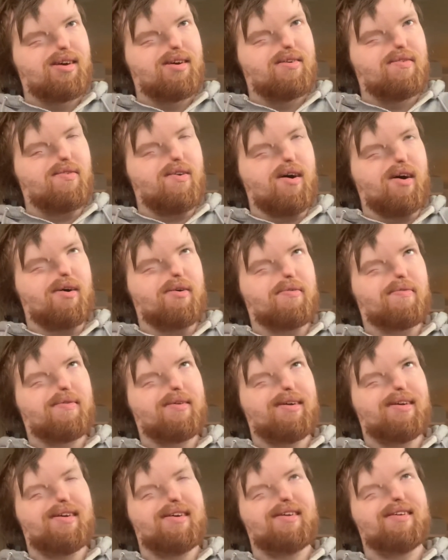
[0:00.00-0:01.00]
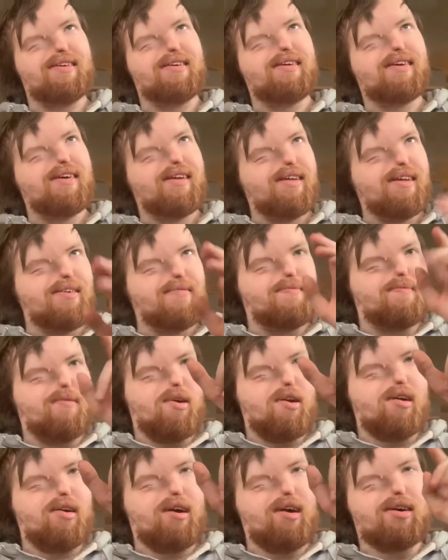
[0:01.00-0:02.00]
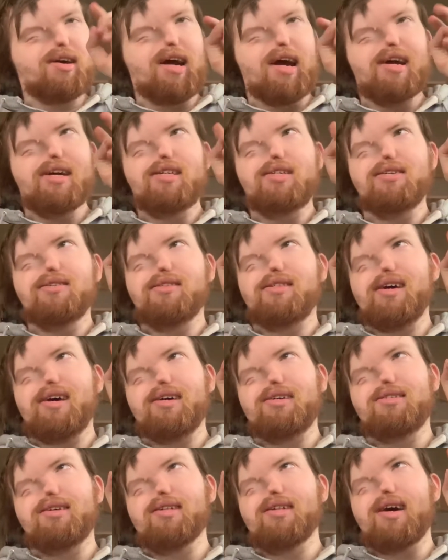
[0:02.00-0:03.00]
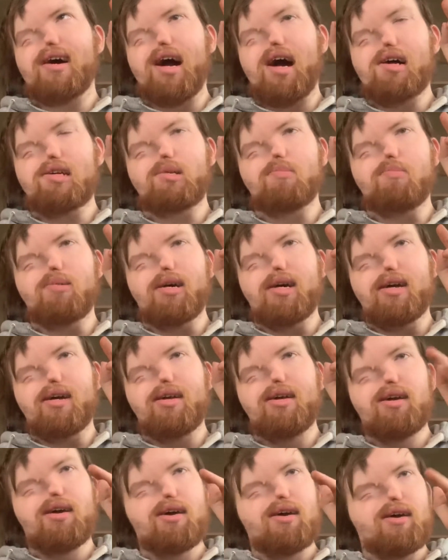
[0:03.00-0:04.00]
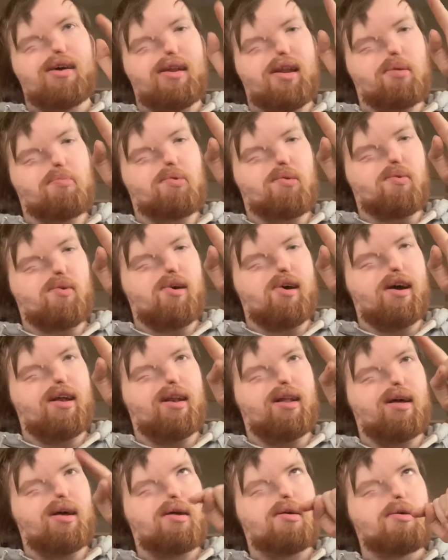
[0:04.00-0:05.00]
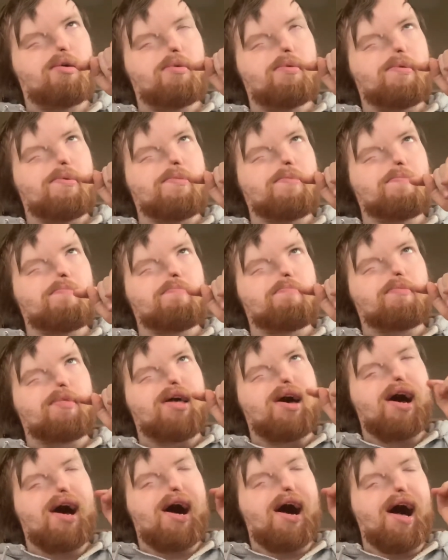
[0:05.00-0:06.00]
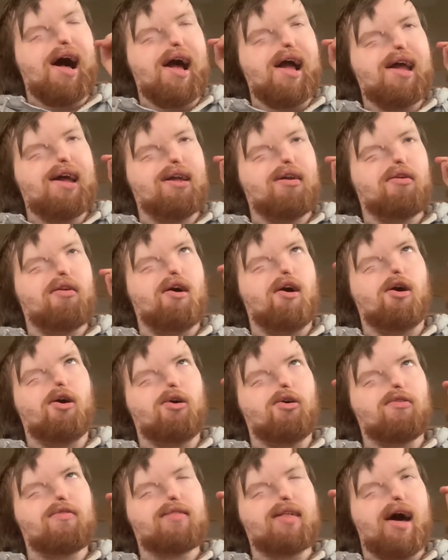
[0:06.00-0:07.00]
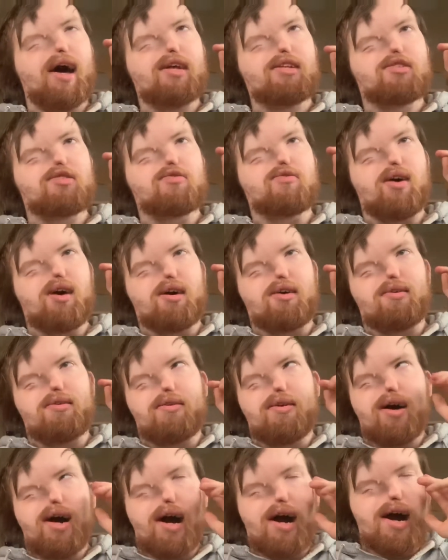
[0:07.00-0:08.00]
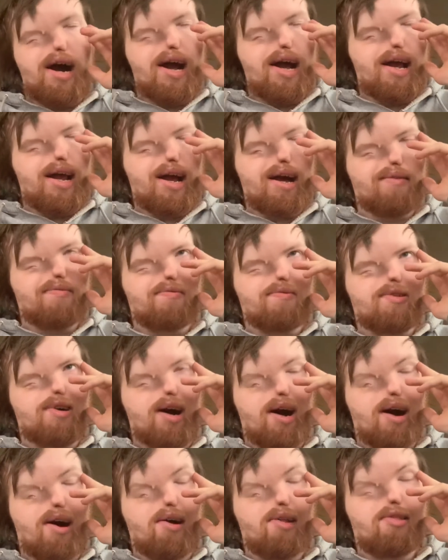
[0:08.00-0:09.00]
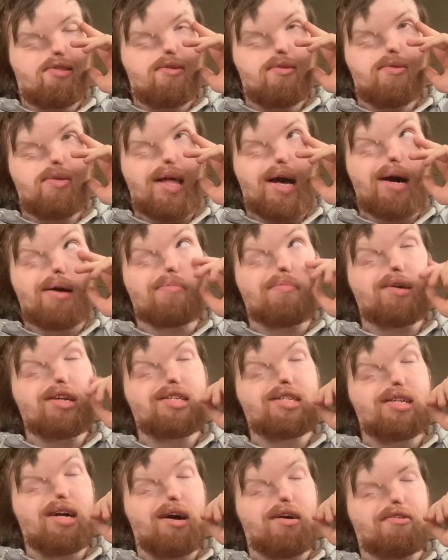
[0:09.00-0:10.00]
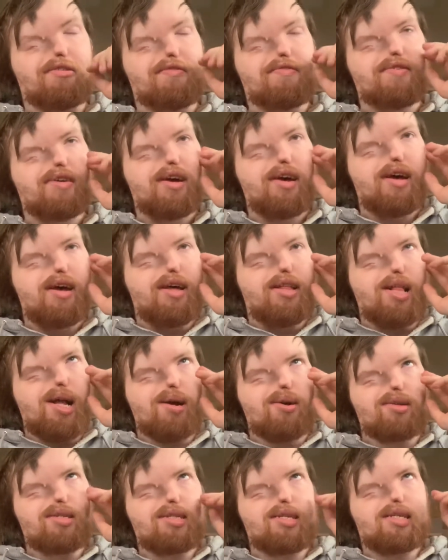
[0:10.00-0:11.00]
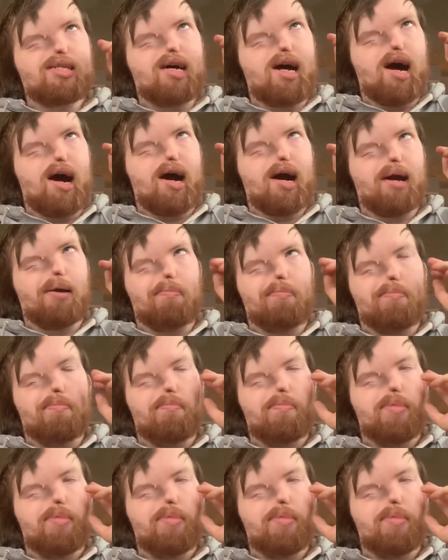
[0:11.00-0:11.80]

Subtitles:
Well, okay, two things on the last bit. Number one, I know that struggle. I have gone through that myself. There was a time,